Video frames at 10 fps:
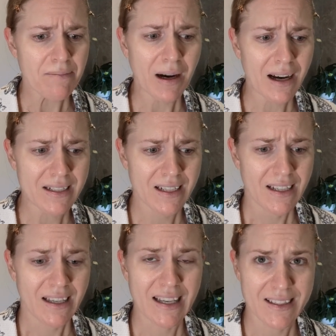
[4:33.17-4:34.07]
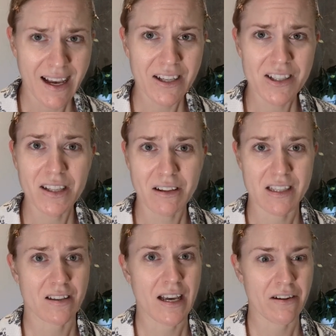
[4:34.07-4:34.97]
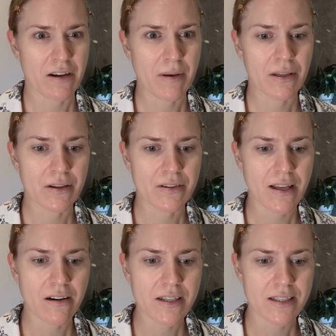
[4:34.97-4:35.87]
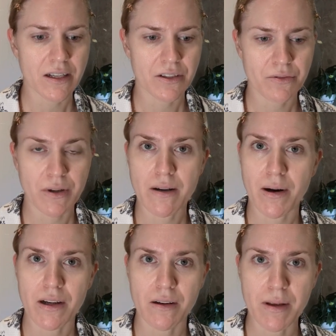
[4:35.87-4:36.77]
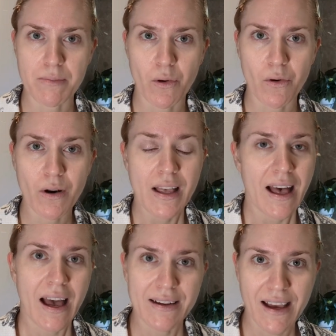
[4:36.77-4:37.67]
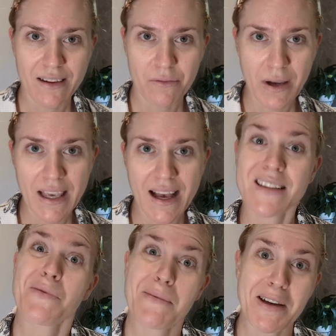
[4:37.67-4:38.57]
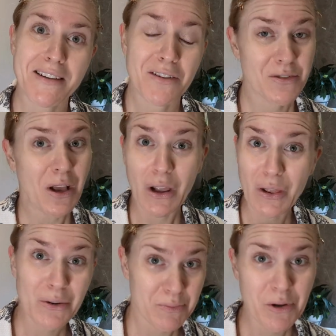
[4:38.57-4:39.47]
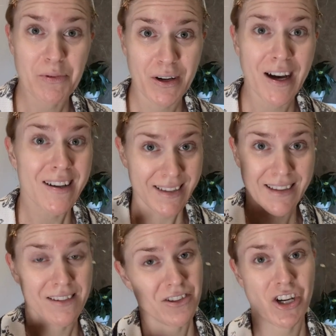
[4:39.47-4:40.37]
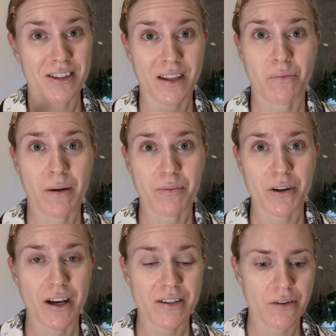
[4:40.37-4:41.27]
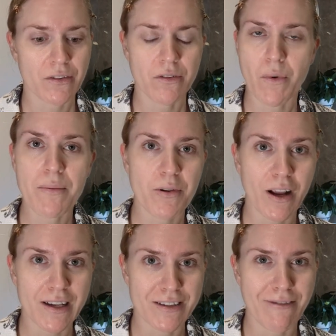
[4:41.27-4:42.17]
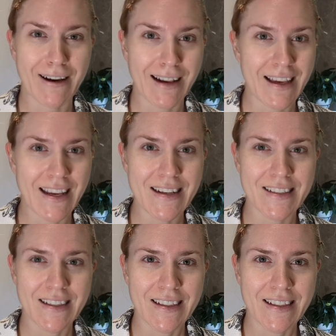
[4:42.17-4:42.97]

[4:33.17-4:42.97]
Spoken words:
but it's actually quite scary, because then I started to read about it a bit more, and we as women use a lot more products than just that one product. So if the one product is regulated,